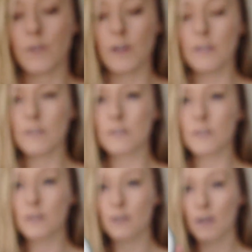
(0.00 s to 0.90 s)
device.
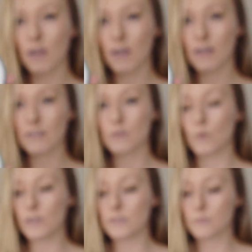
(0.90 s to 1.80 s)
It's
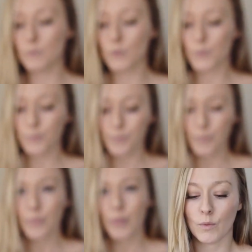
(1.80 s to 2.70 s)
quite small.
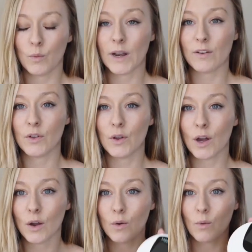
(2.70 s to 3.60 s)
Whenever you
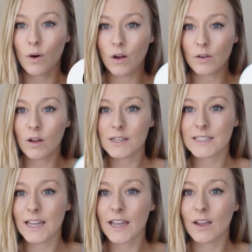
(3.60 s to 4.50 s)
go on
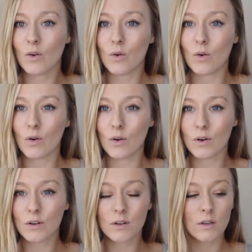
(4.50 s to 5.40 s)
holiday
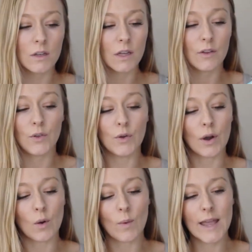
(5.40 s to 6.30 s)
or if you
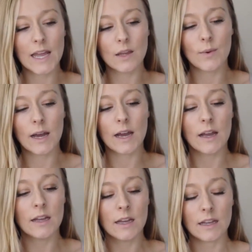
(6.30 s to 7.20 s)
go away
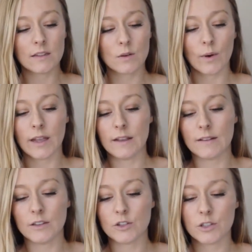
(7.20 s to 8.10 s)
anywhere, it's quite easy